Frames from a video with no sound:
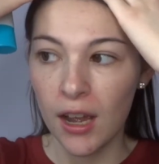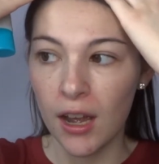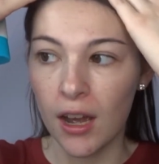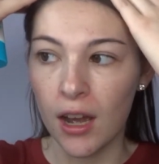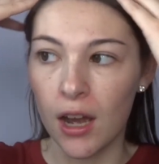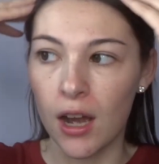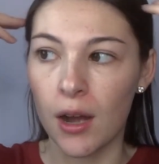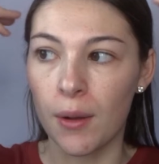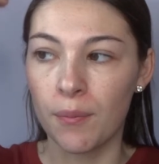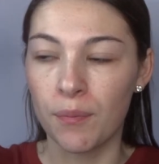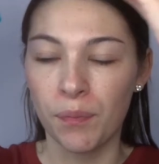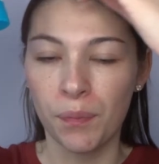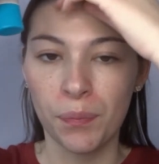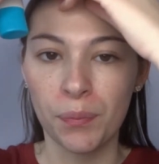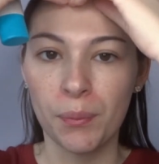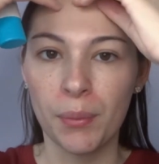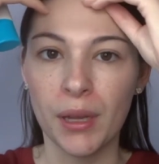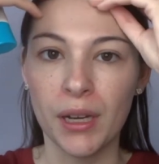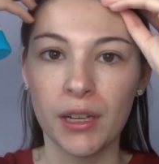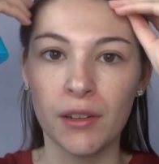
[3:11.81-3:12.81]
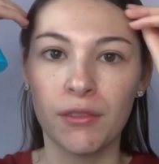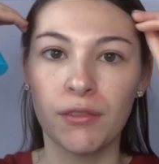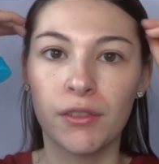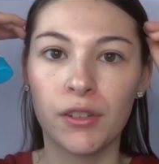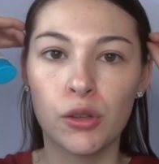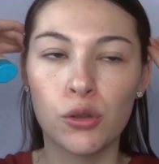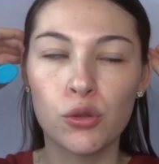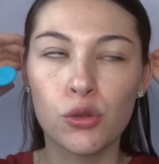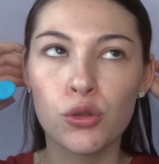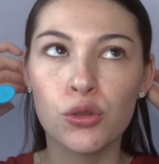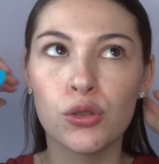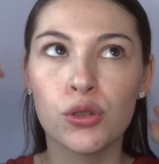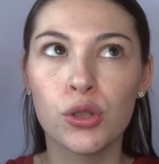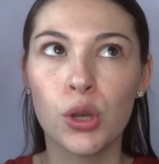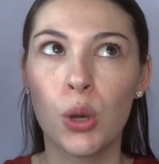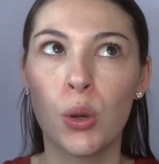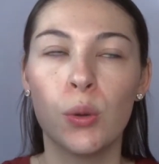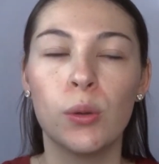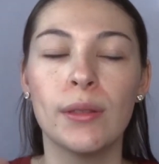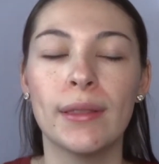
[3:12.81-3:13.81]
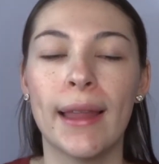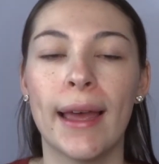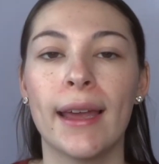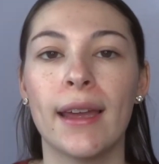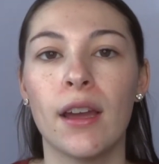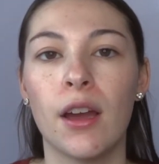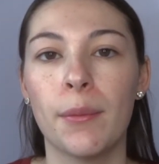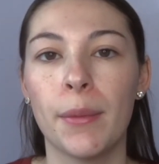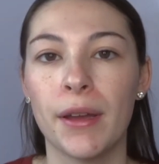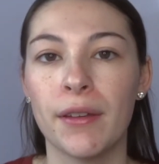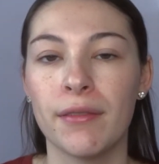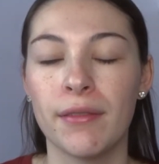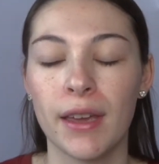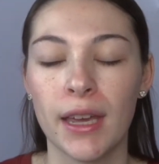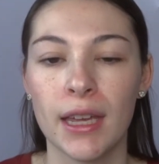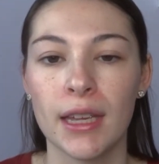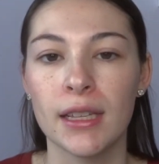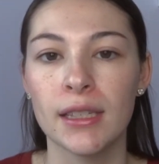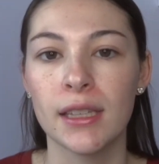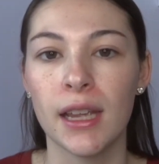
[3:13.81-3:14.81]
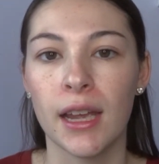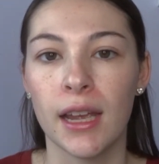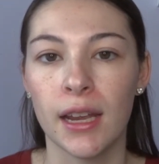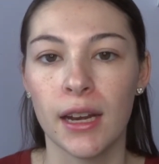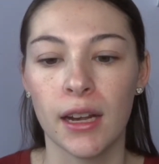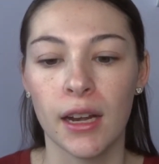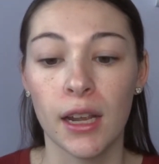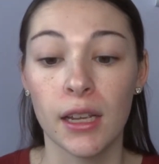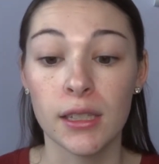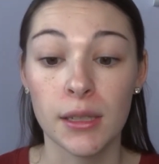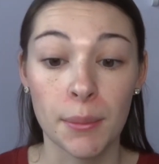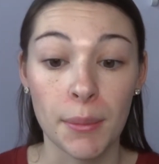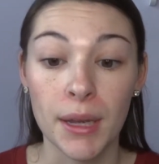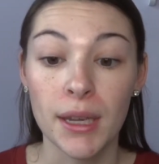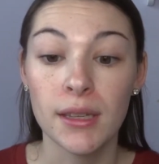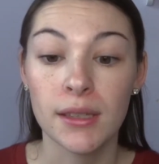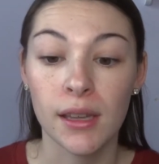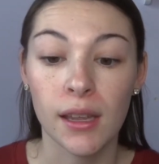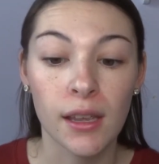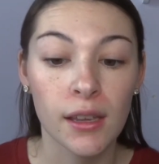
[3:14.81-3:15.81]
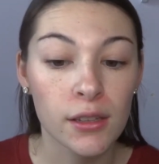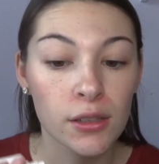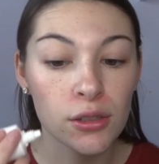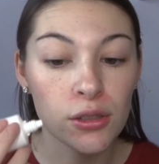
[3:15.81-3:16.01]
But it feels so light on my face and it's amazing.